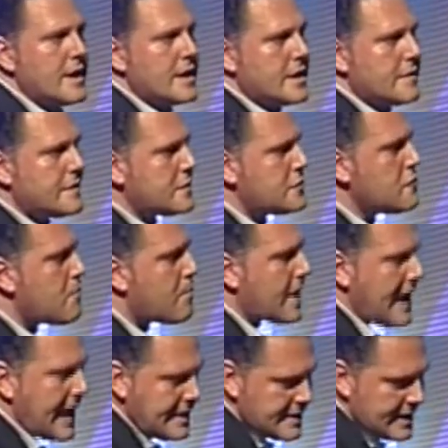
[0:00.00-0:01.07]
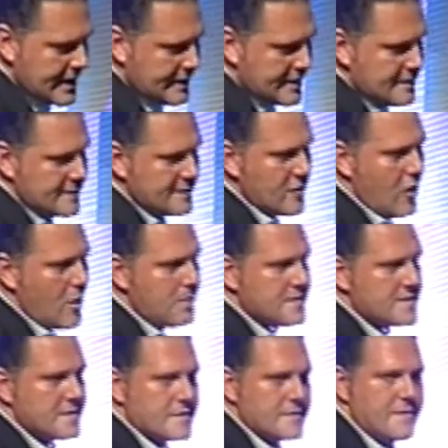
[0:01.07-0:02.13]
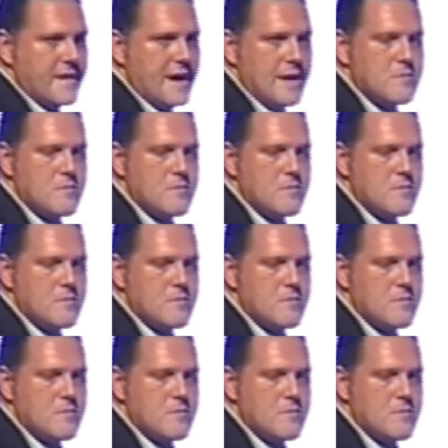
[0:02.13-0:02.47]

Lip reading: If you do branding, the opposite is far